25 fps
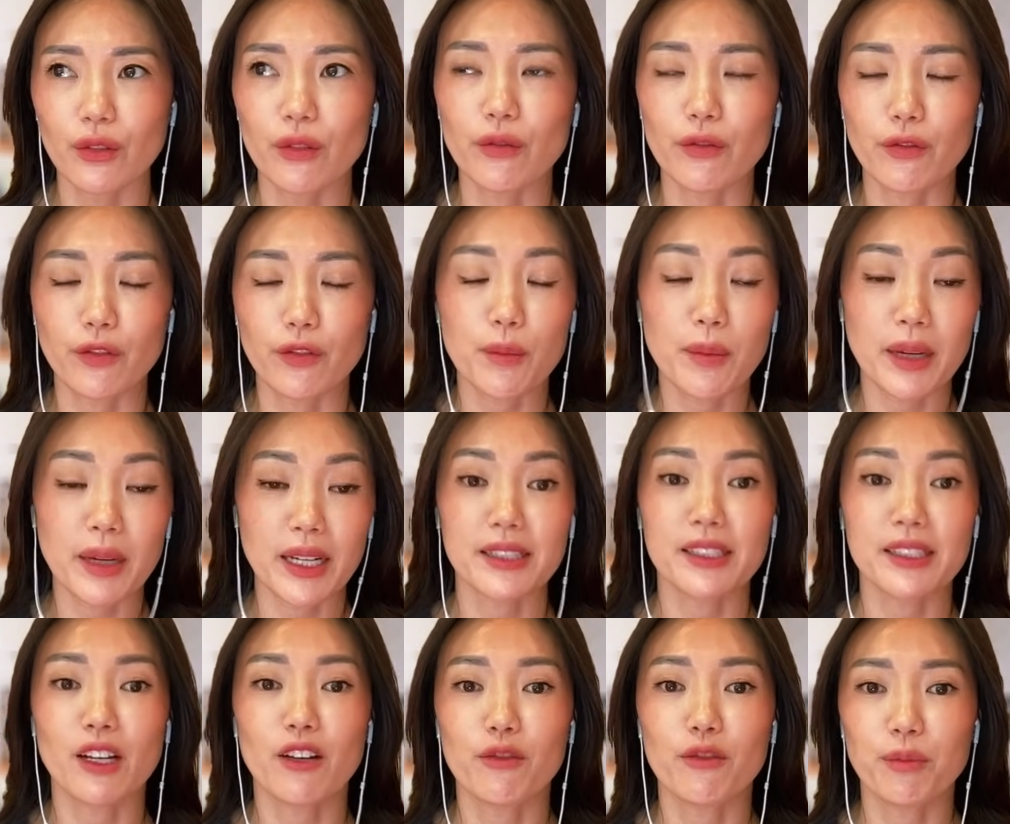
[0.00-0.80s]
for
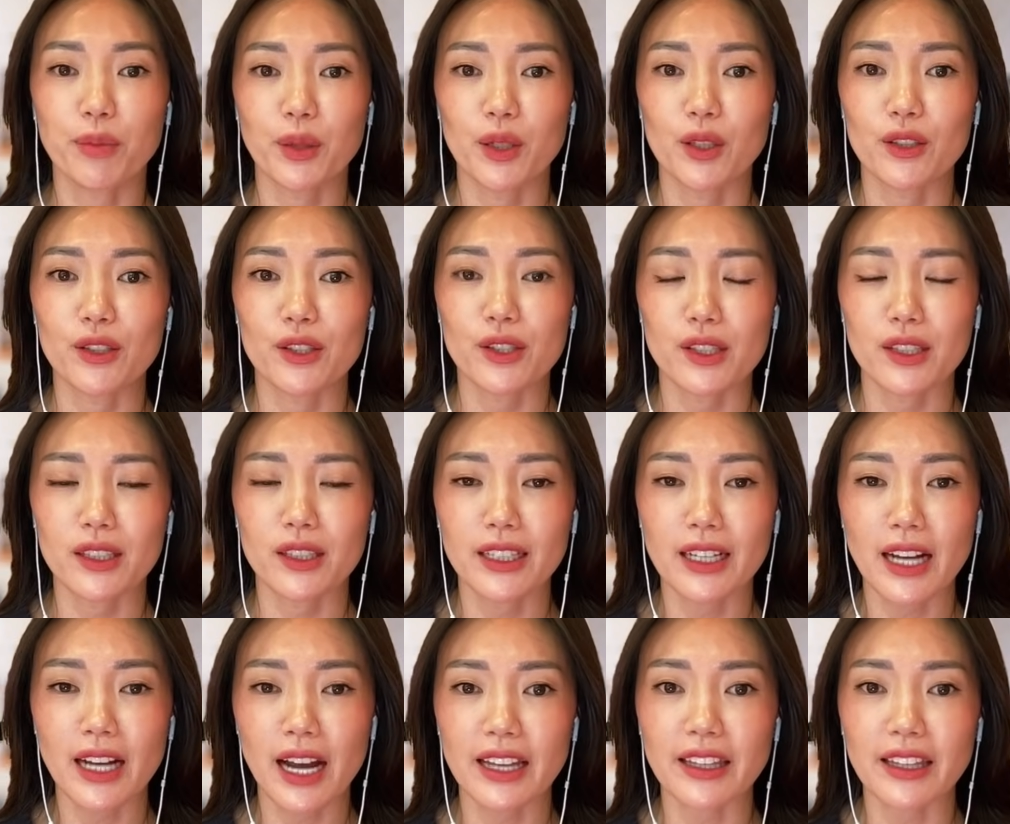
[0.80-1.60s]
myself
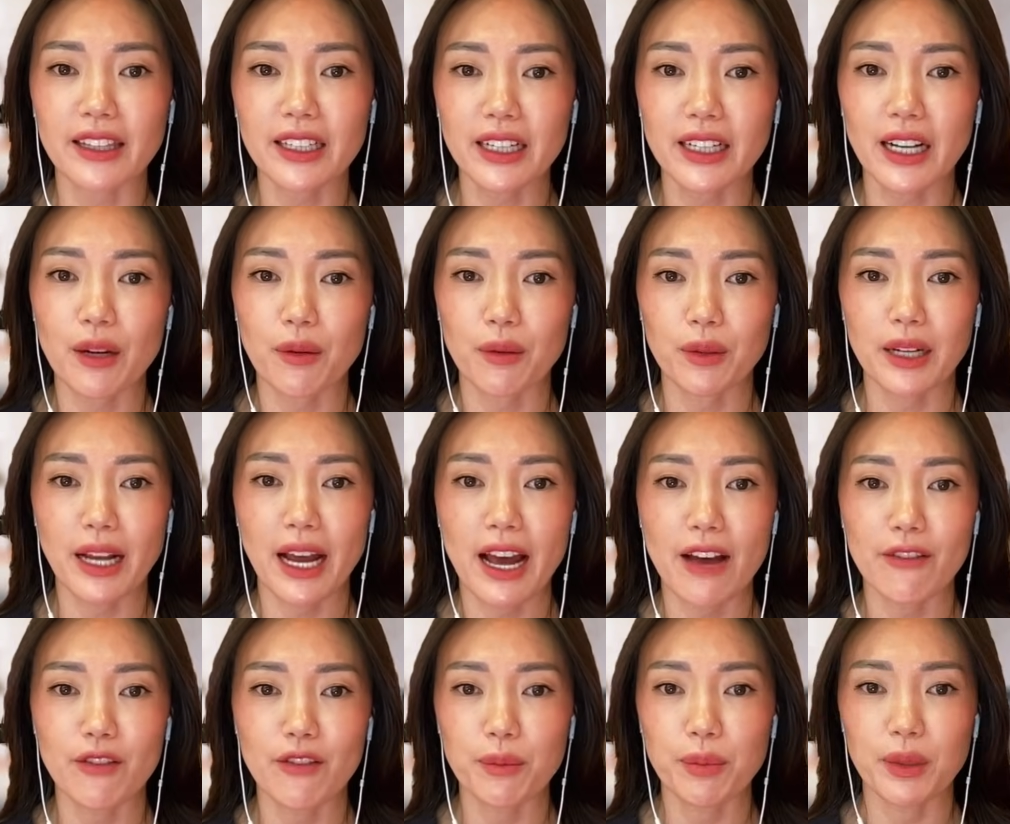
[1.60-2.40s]
personally, I think I would
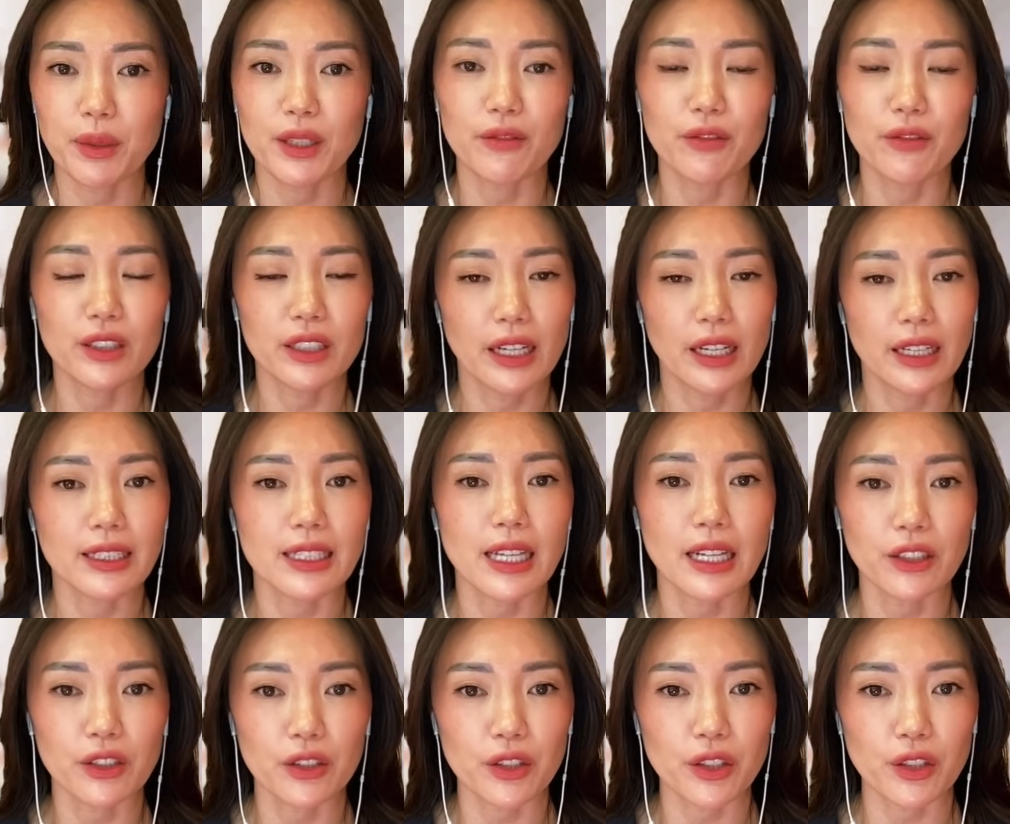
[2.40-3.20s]
have a bit of an
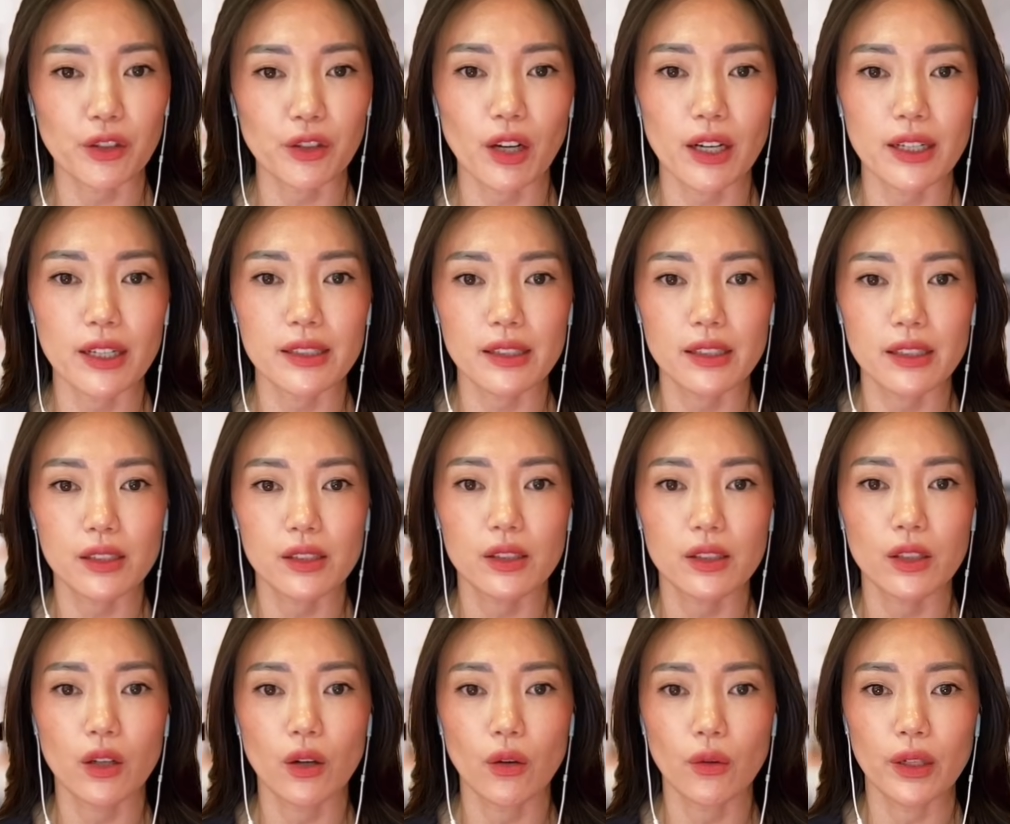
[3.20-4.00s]
identity crisis
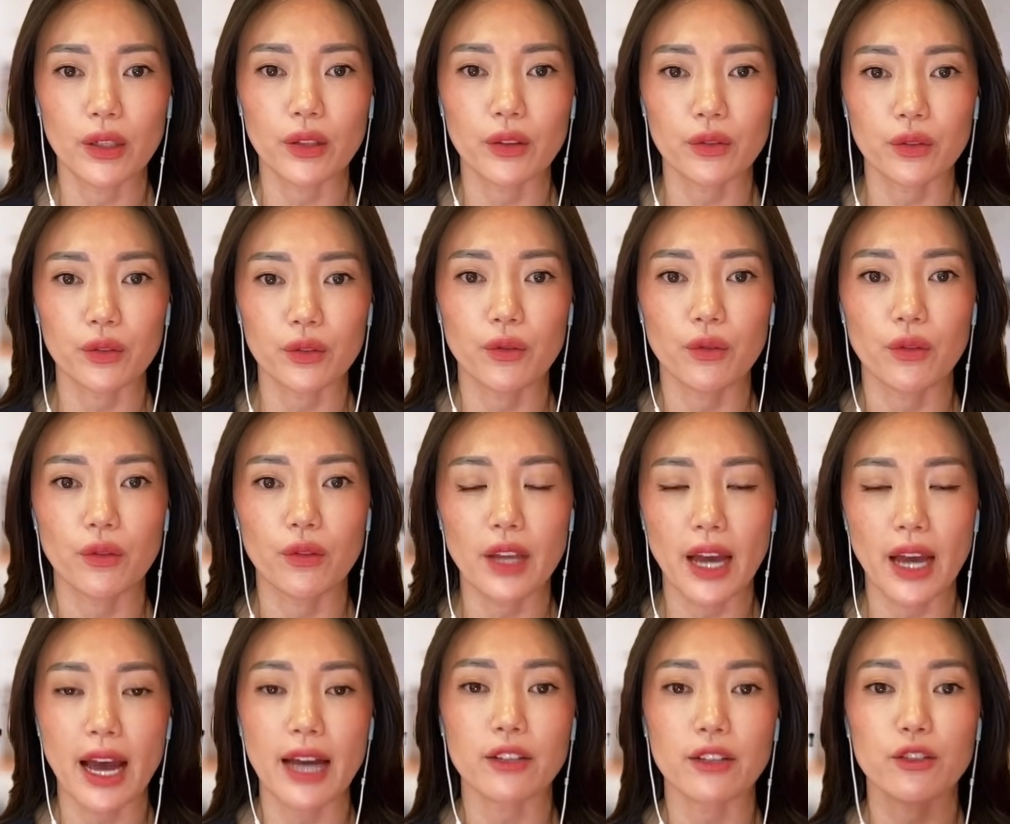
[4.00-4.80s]
going through
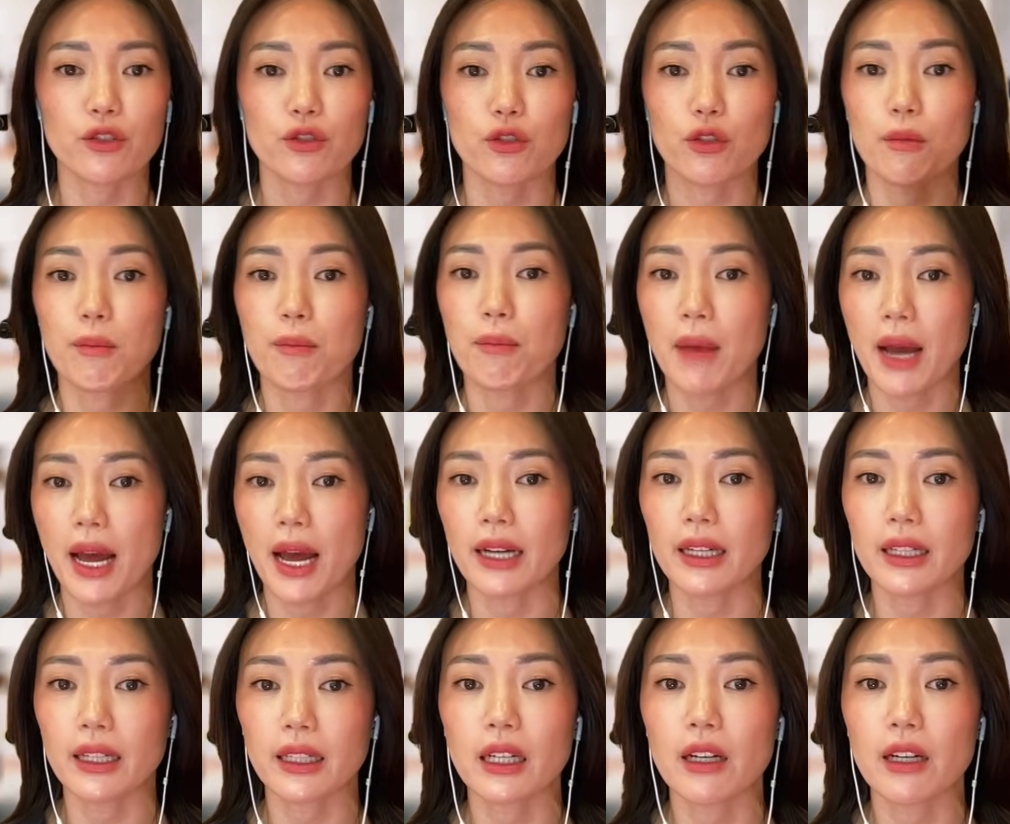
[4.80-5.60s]
that
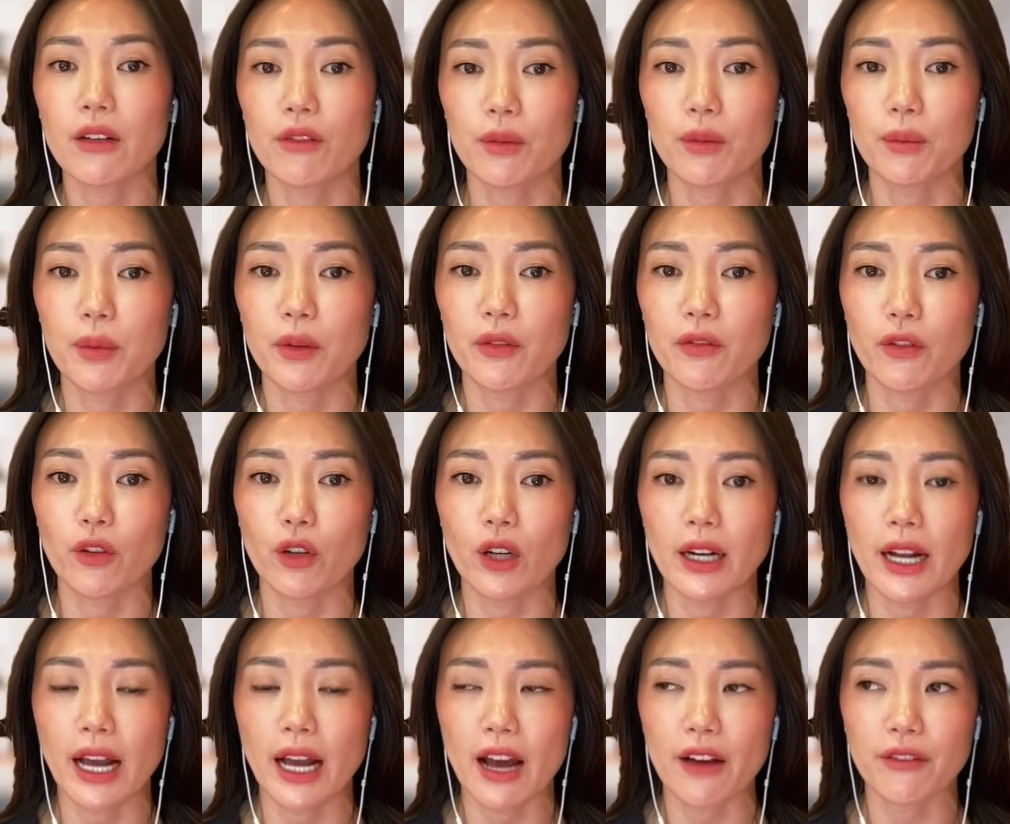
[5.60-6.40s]
dramatic of a before
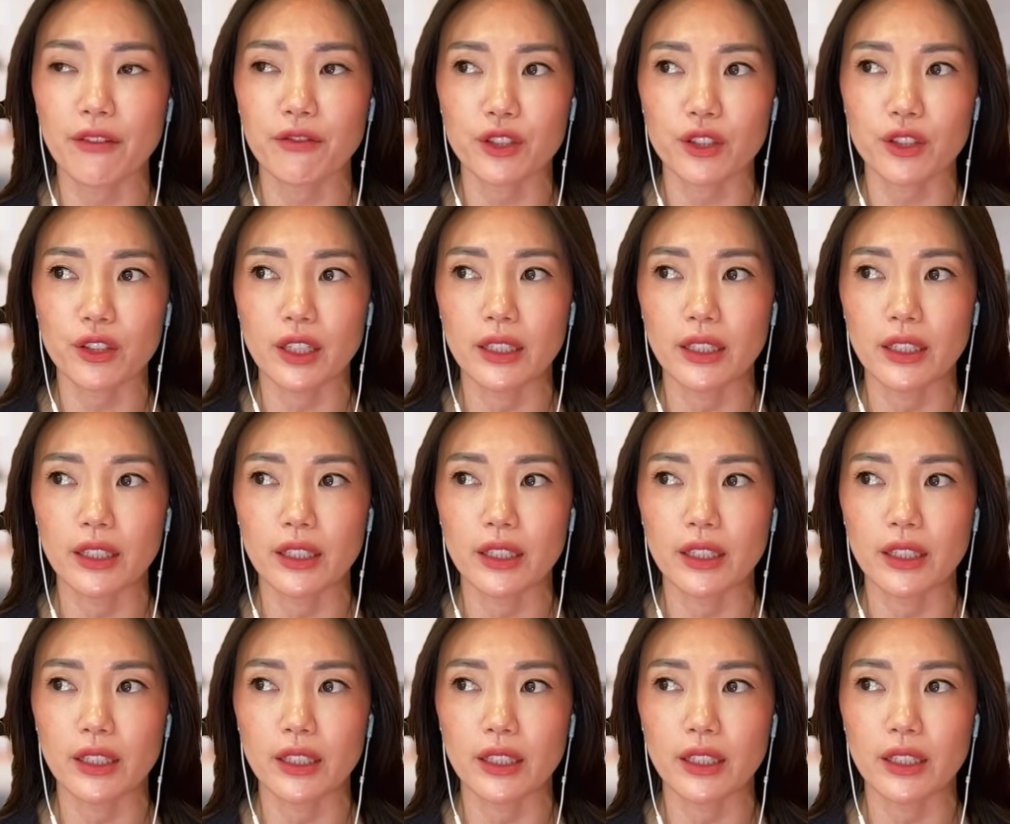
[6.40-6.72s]
and after.